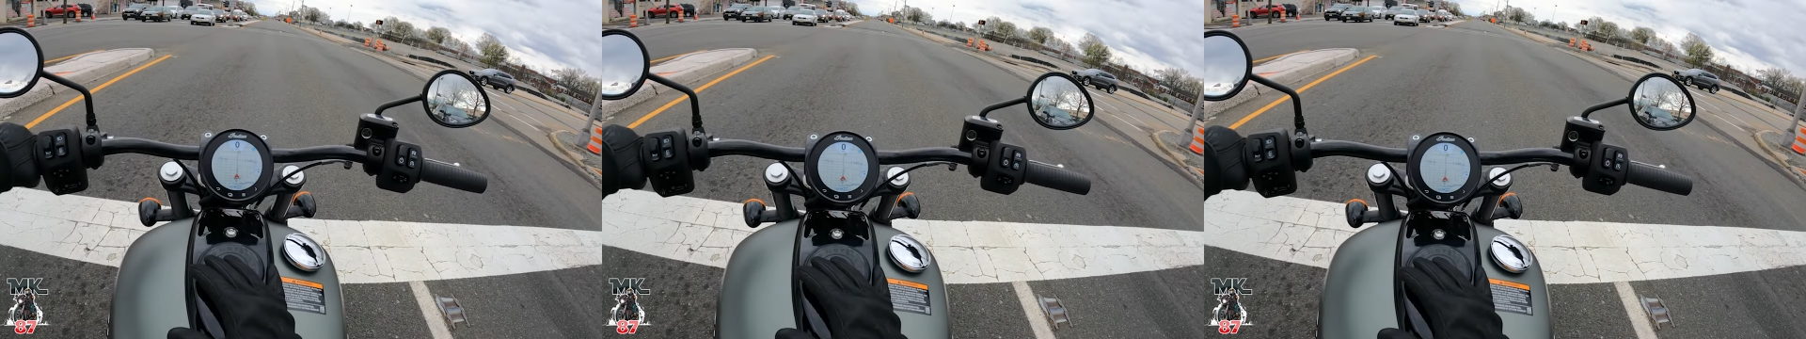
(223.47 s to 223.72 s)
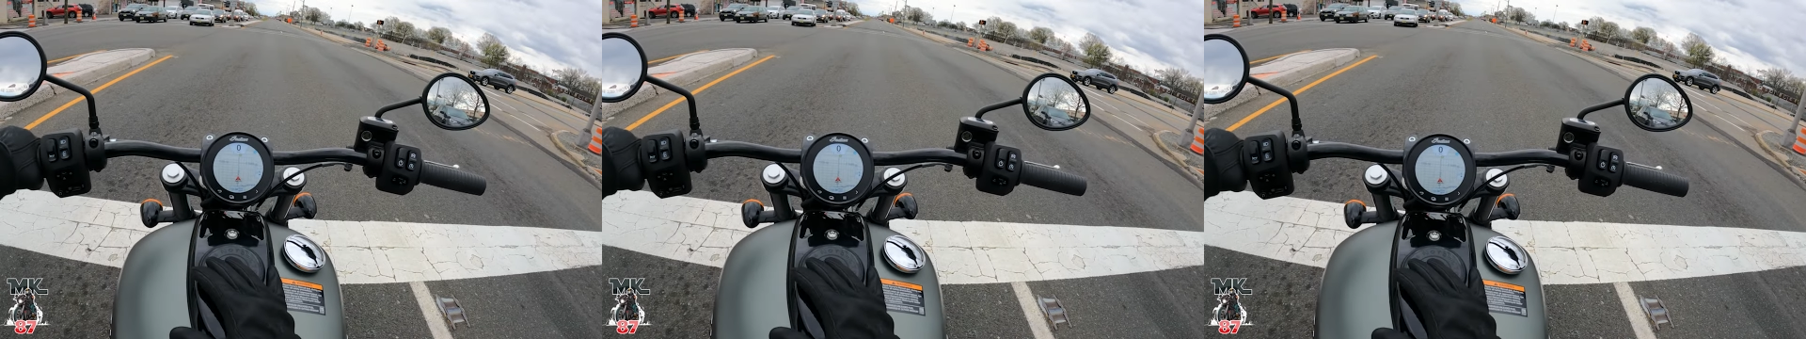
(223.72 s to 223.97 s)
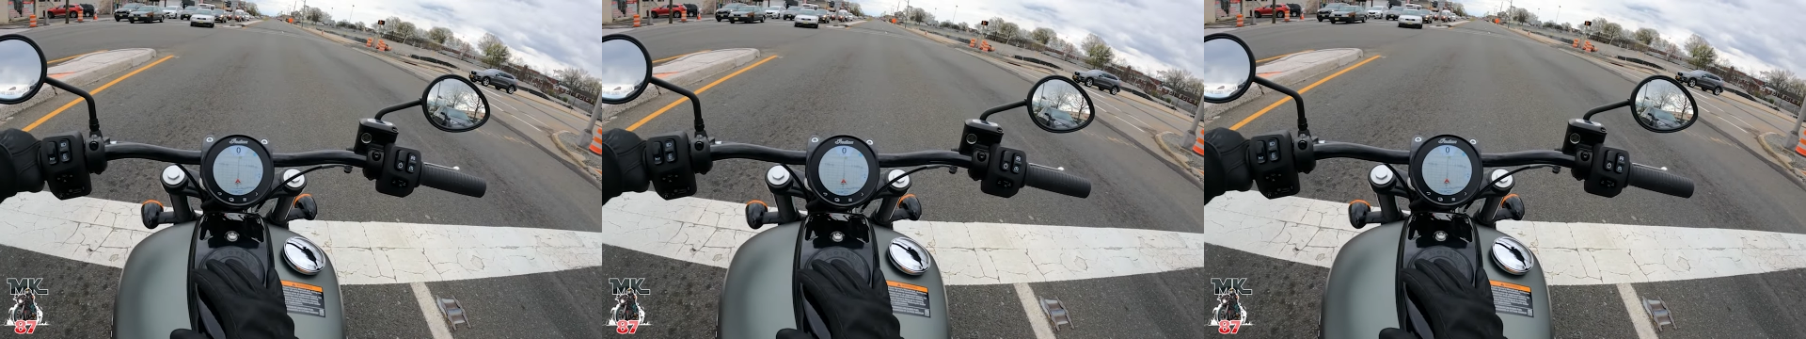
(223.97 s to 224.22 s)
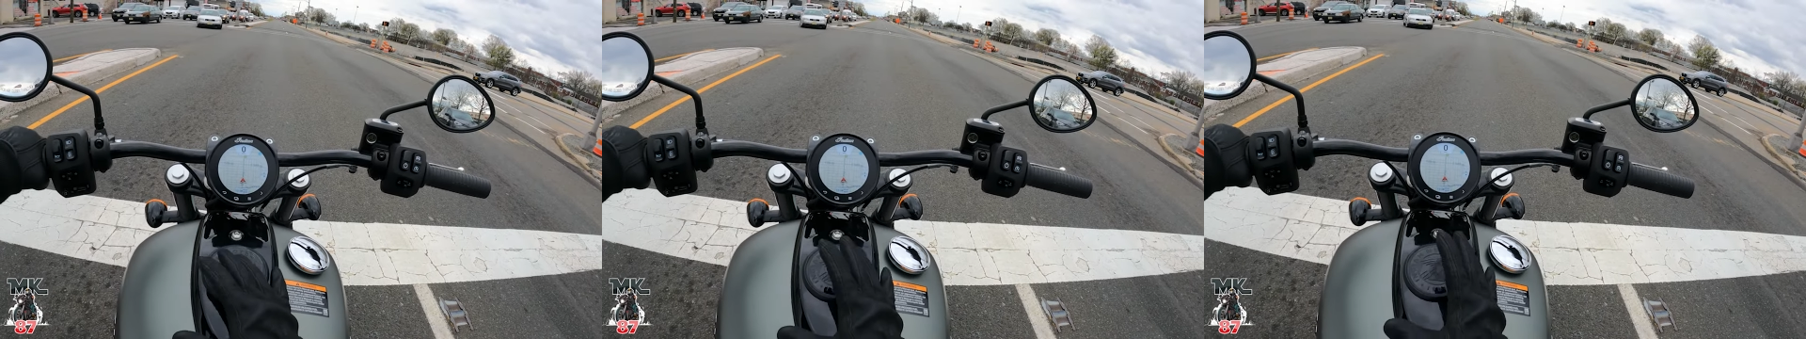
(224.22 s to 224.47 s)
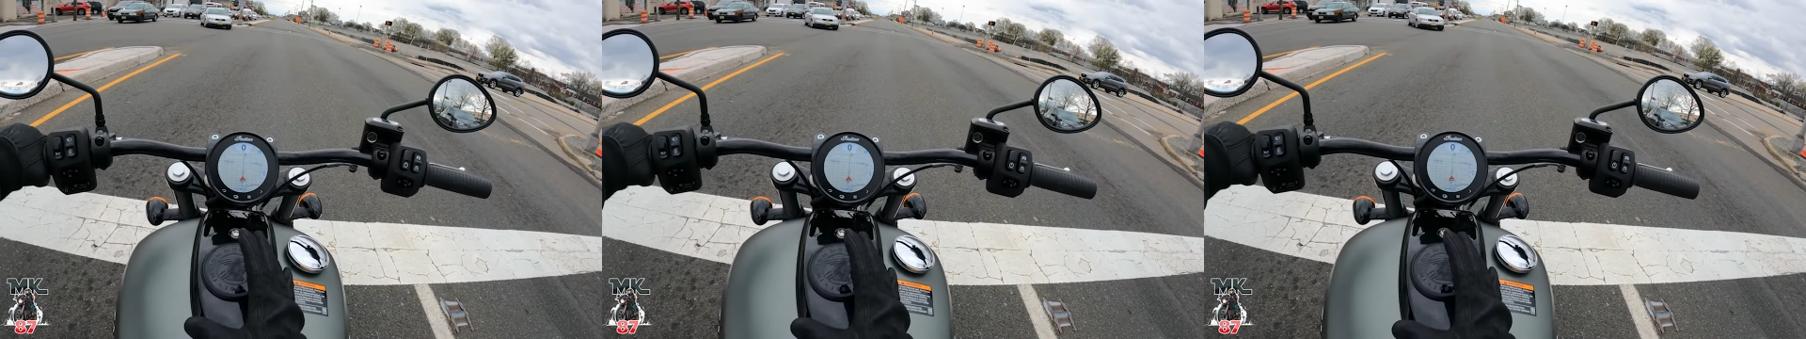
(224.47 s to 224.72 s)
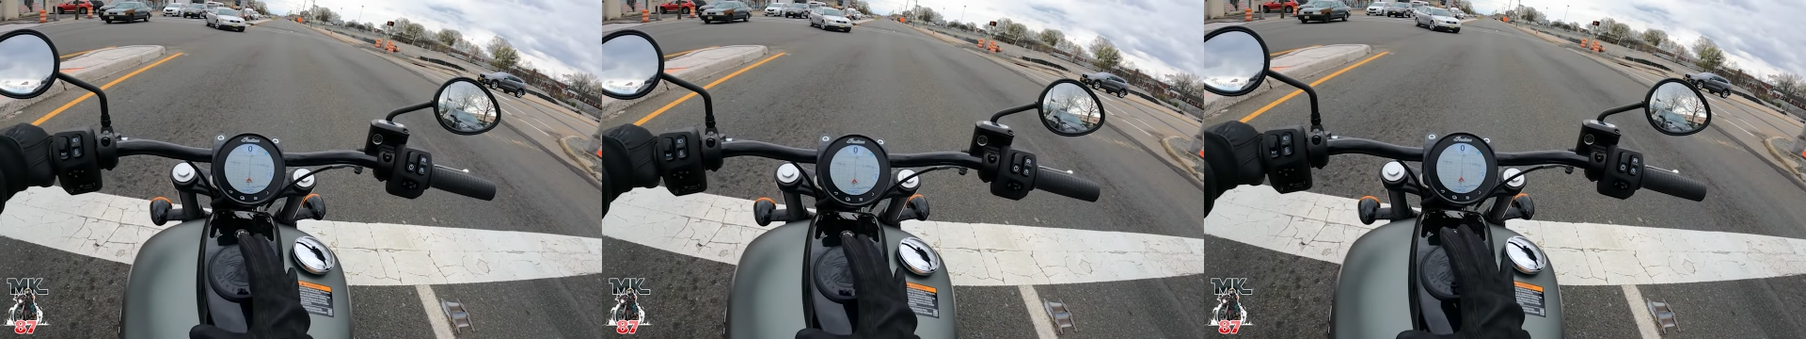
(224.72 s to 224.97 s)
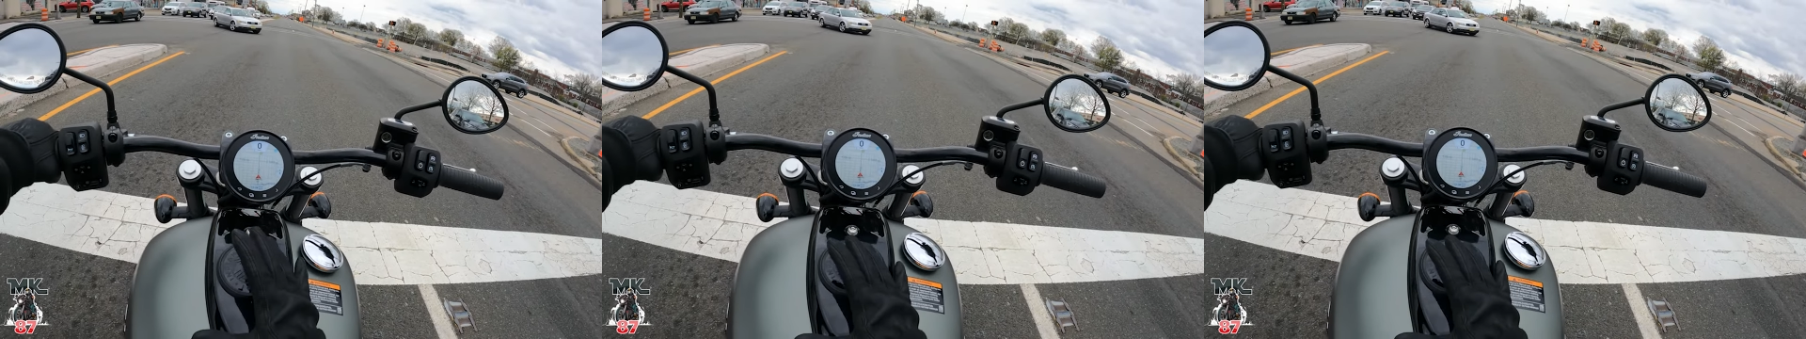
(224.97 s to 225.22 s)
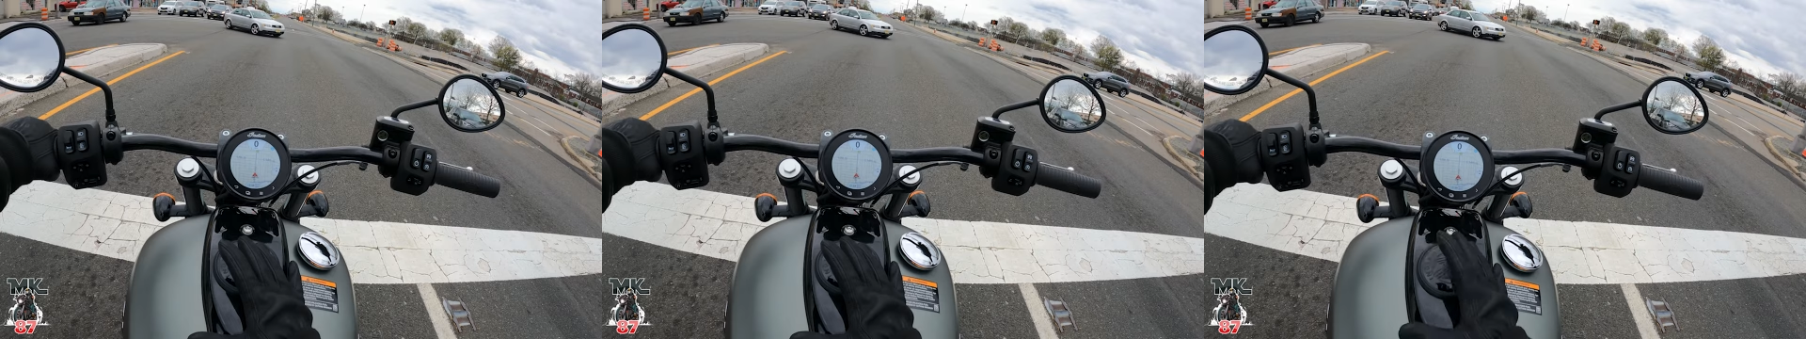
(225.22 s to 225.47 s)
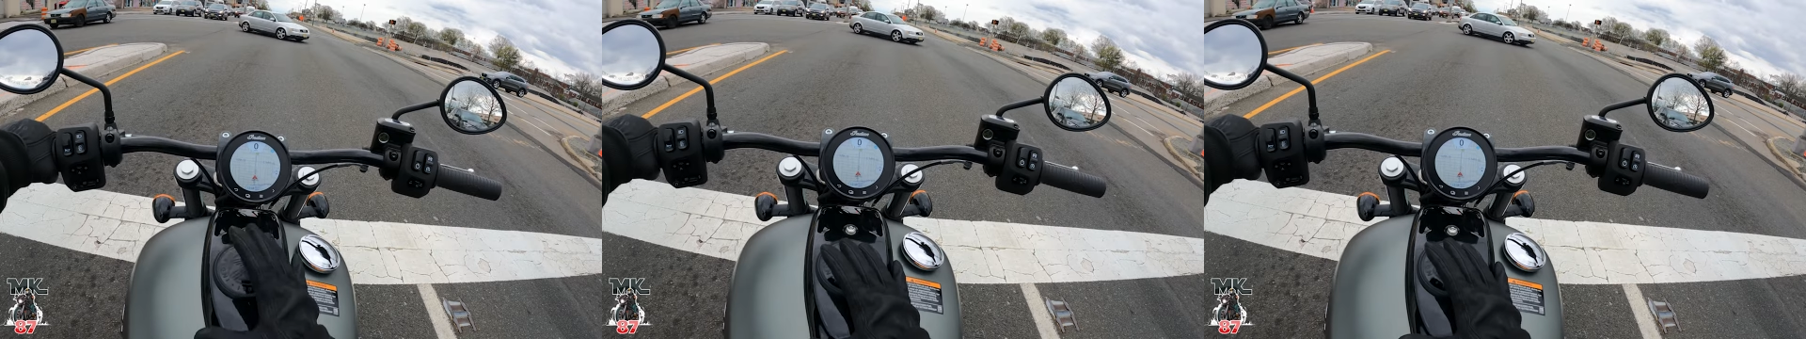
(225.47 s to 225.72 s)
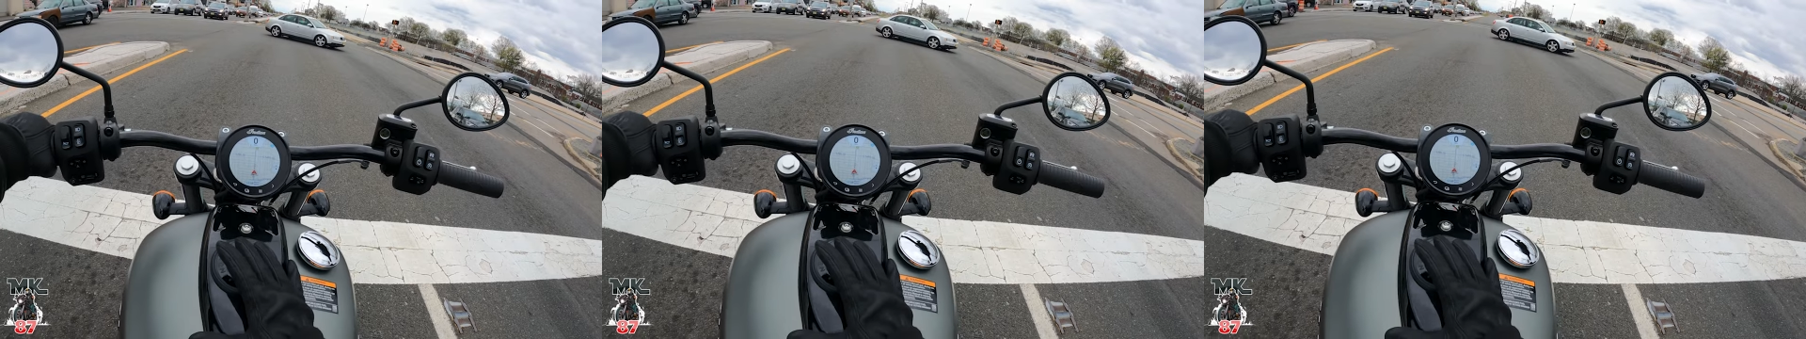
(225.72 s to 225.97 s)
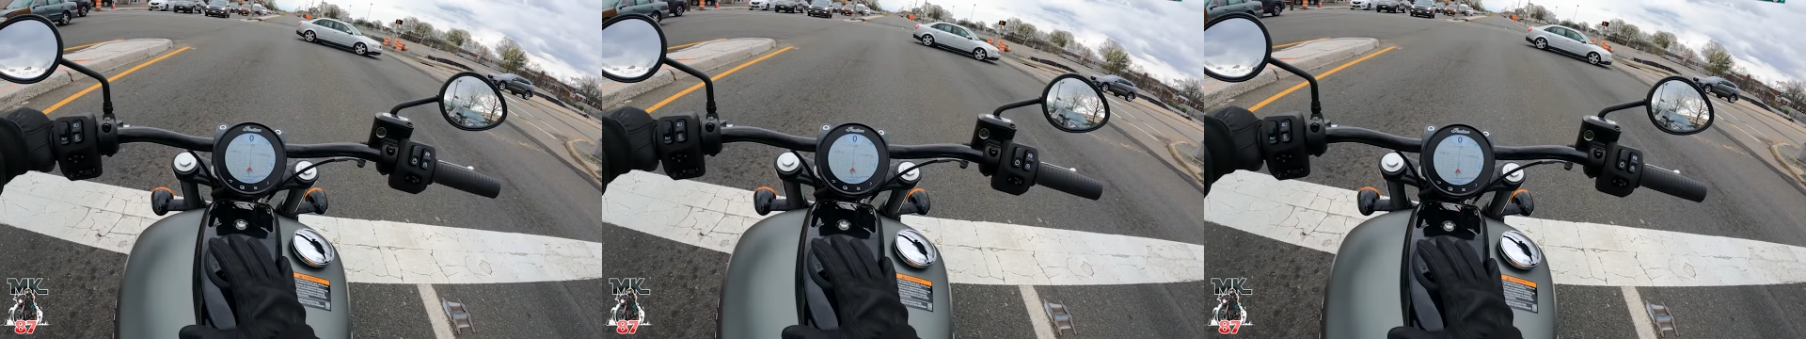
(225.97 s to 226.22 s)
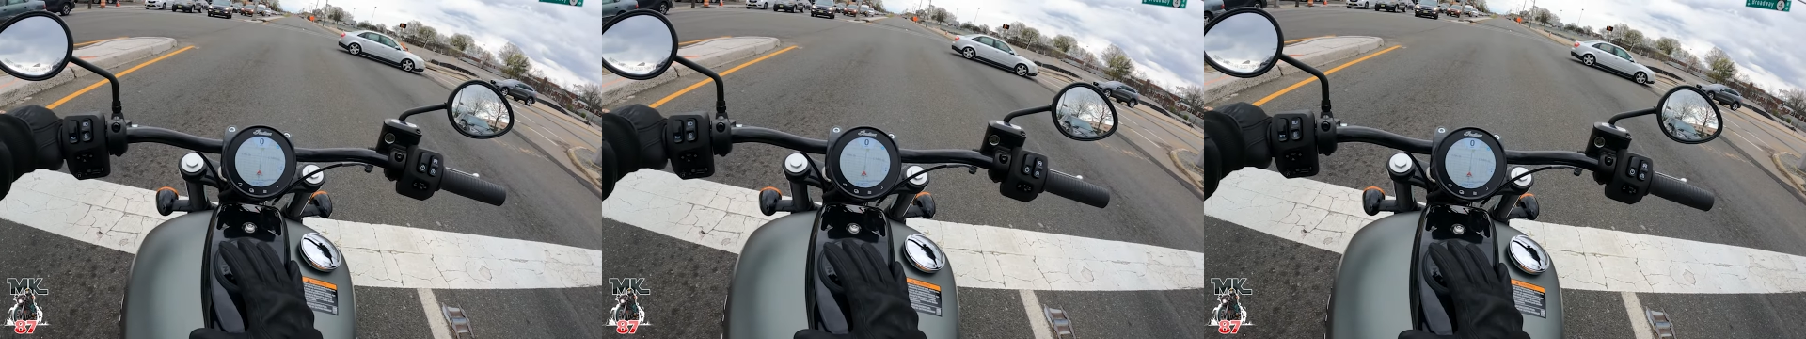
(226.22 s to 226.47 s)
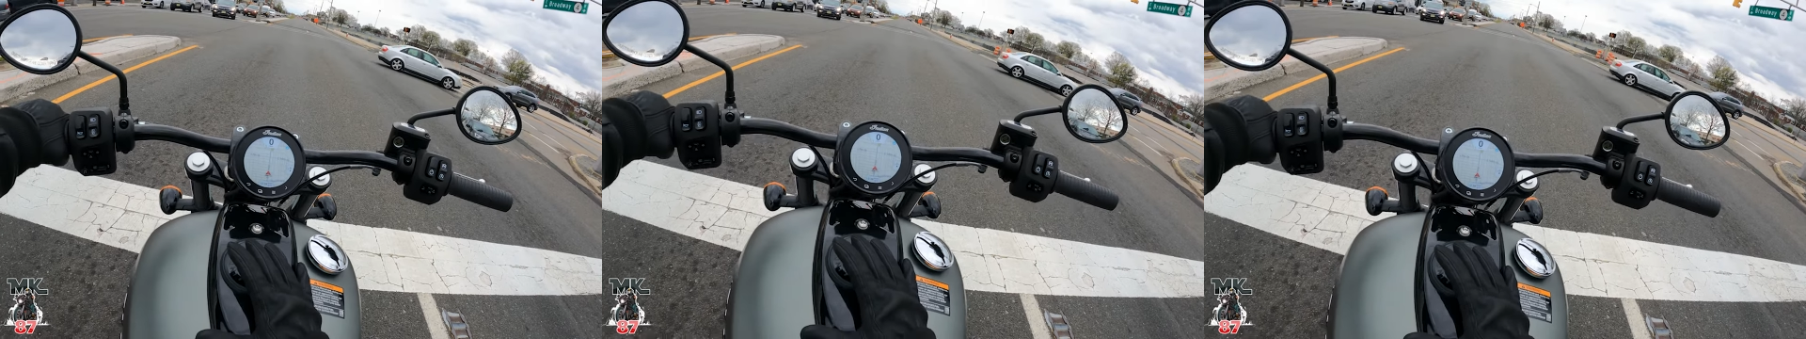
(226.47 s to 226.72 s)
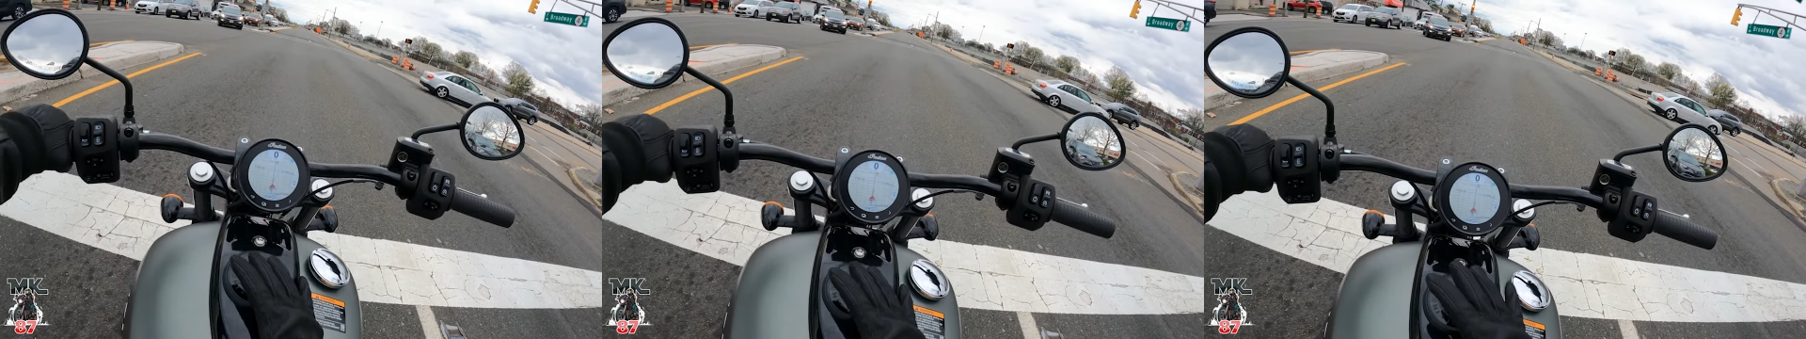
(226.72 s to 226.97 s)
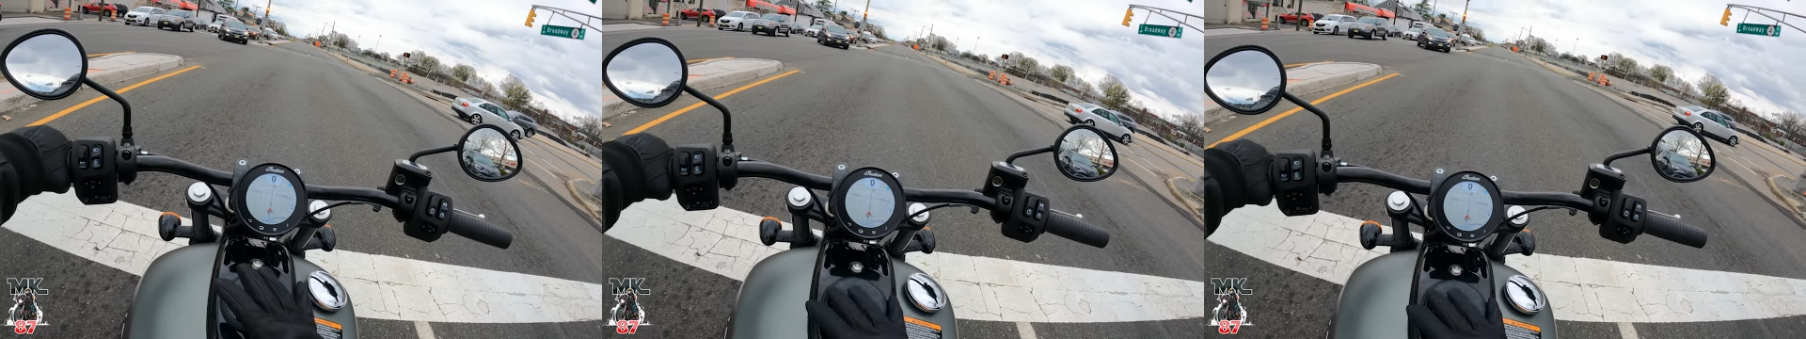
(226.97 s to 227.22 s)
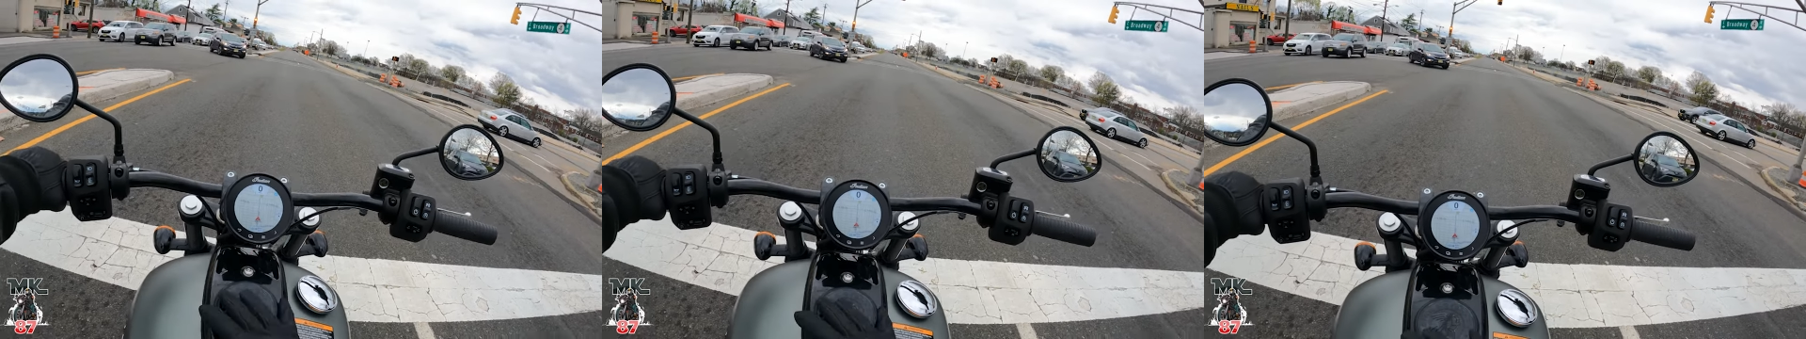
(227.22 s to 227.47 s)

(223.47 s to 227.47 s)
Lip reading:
Nobody's mouth can be seen.